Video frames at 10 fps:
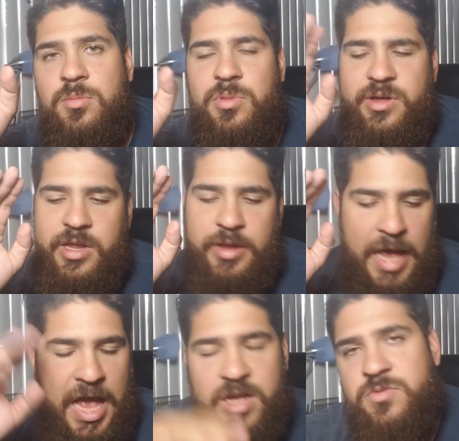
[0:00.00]
But it
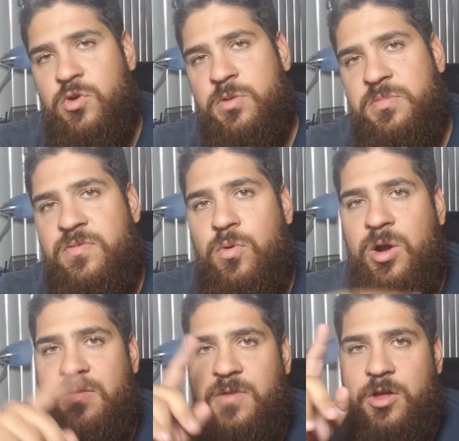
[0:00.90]
has worked
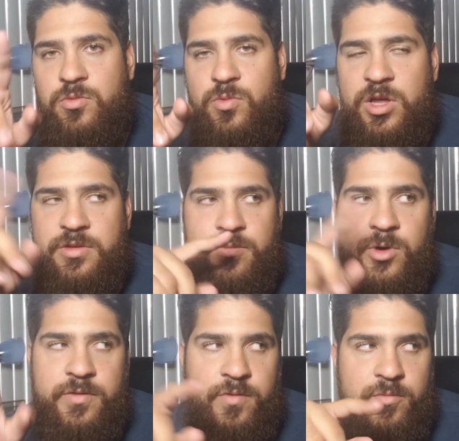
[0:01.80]
before. I found one
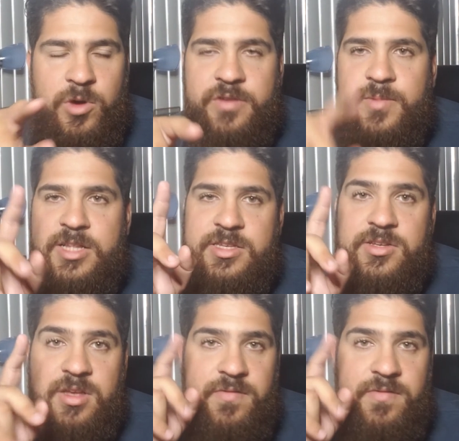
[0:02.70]
of my deals.